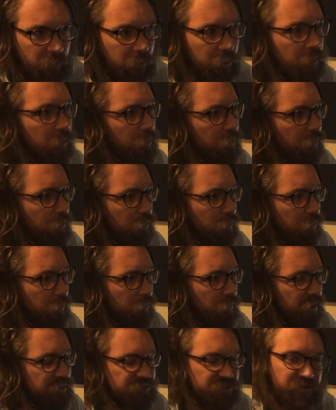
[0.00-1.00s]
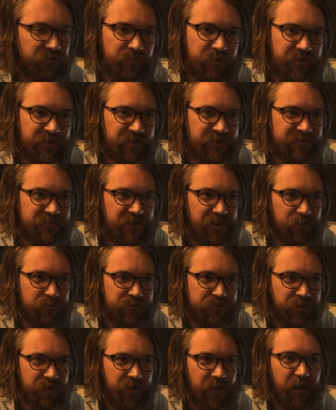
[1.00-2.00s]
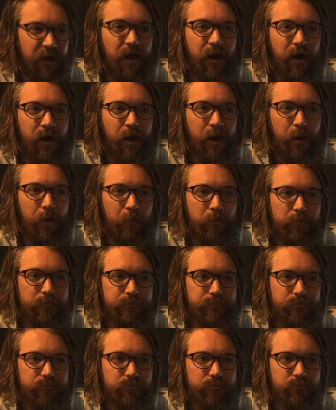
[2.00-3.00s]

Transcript: oh, I should have written these down, shouldn't I? Um,